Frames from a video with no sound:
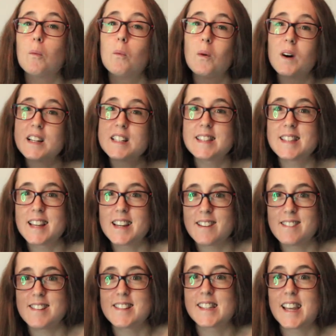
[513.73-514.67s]
Why Didn't
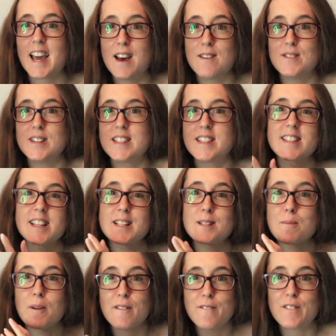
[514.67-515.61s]
They Ask Evans
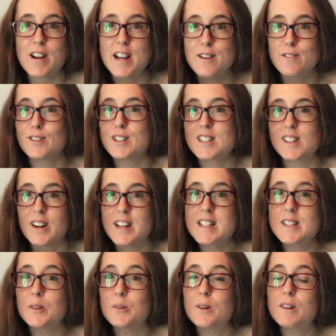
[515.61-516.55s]
is my favourite
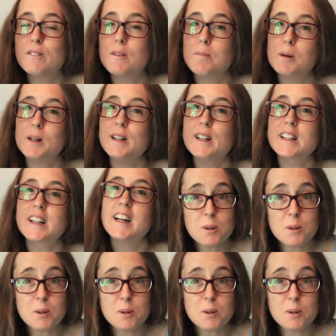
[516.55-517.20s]
title of a book,